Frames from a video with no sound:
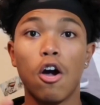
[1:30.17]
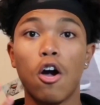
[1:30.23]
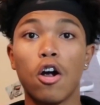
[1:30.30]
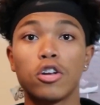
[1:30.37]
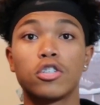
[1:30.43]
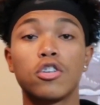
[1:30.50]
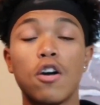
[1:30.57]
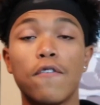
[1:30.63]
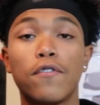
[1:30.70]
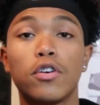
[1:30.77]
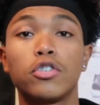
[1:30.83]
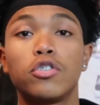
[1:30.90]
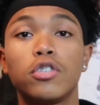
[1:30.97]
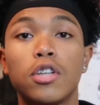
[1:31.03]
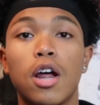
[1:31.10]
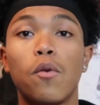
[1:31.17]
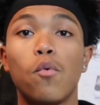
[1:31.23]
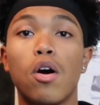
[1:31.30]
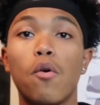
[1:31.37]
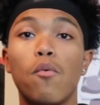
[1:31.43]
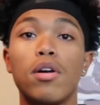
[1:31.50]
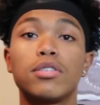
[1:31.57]
All right, so y'all, for the shoes that I
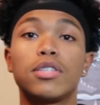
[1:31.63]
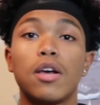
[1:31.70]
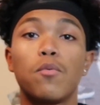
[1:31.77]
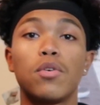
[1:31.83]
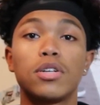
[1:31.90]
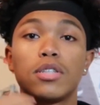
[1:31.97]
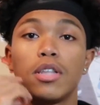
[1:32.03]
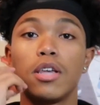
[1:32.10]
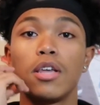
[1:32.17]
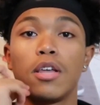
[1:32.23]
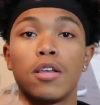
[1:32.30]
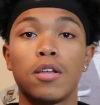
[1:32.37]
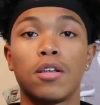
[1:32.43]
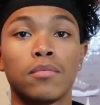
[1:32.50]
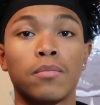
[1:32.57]
wore on Wednesday was the